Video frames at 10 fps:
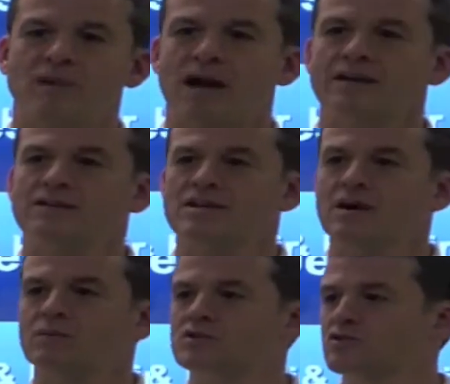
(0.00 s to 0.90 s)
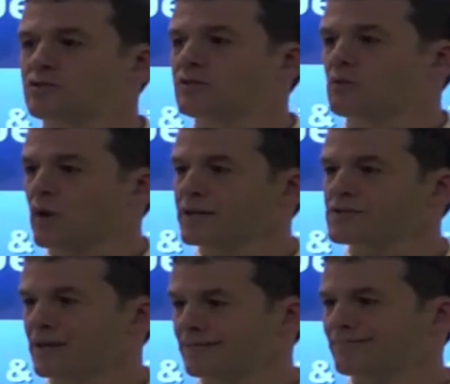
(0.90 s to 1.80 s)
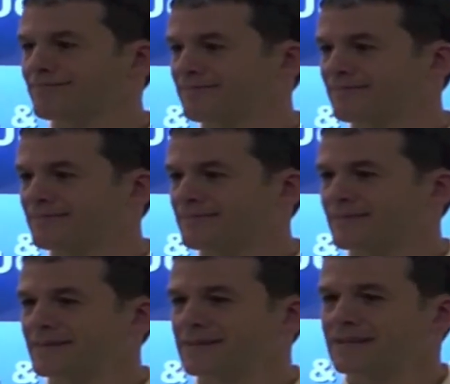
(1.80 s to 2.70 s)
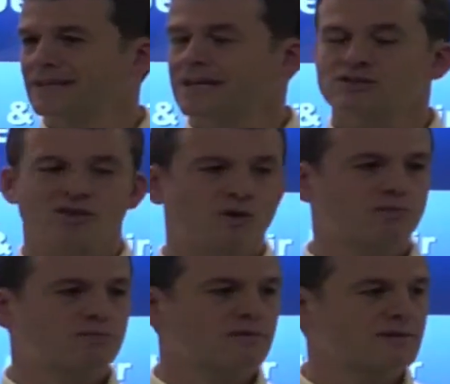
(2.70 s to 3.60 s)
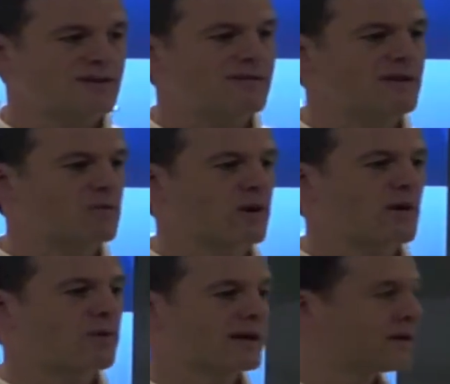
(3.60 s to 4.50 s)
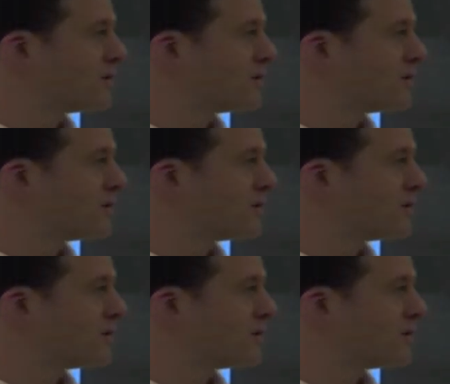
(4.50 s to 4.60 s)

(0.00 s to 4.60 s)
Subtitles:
how do you tell what's true and what isn't? And so this evening what I want to